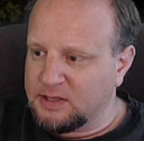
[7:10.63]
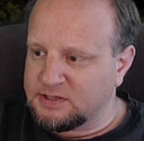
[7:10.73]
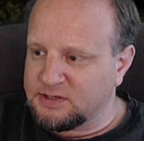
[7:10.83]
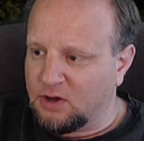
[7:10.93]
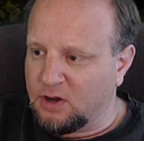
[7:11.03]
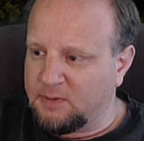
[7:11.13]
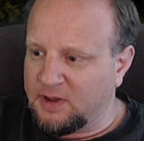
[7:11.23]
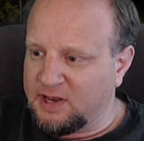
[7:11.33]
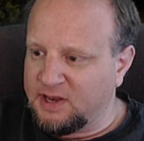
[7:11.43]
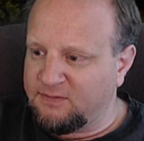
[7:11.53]
So all
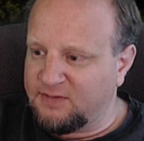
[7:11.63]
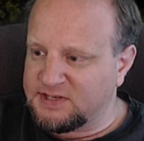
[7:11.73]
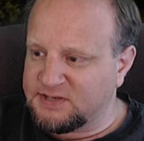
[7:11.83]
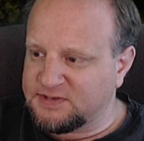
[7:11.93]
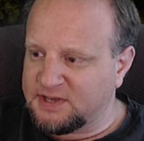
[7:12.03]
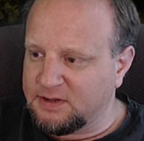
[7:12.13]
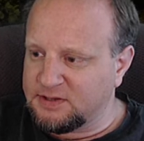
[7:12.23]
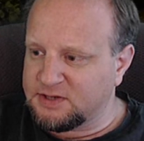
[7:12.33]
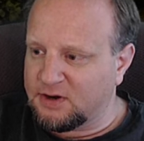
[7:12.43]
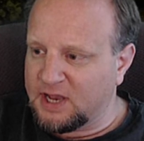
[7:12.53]
my defensive
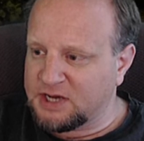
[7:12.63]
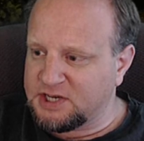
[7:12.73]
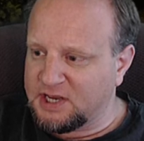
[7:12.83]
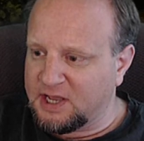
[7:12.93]
skills are actually